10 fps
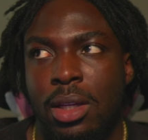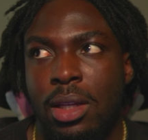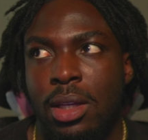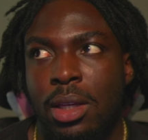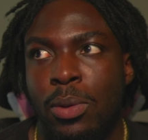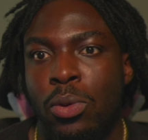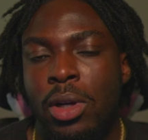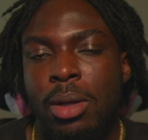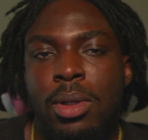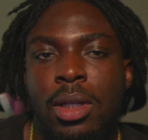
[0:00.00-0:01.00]
If you're
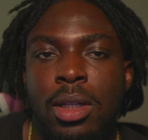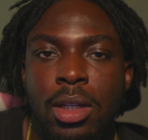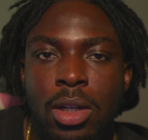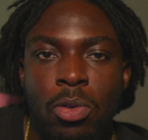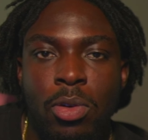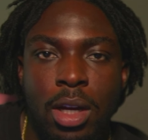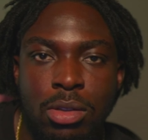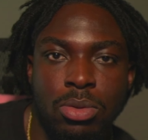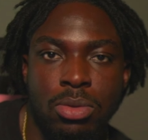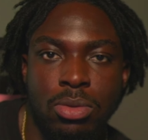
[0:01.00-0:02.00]
able to look
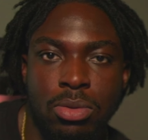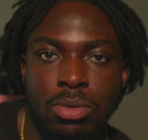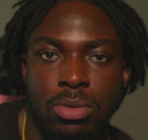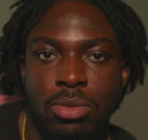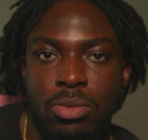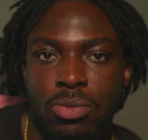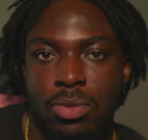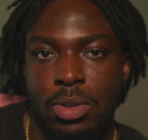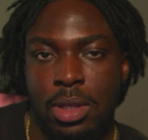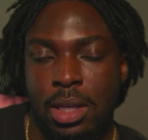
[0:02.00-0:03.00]
around you
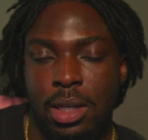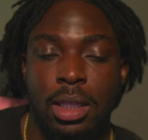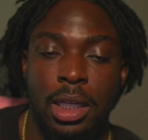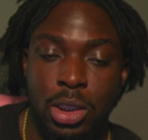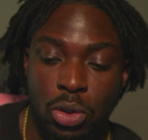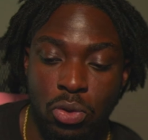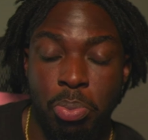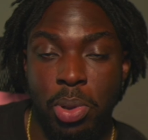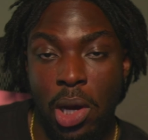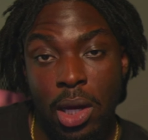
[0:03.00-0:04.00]
and the things you've
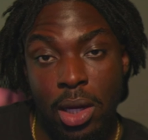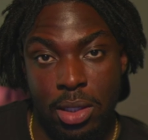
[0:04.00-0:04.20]
bought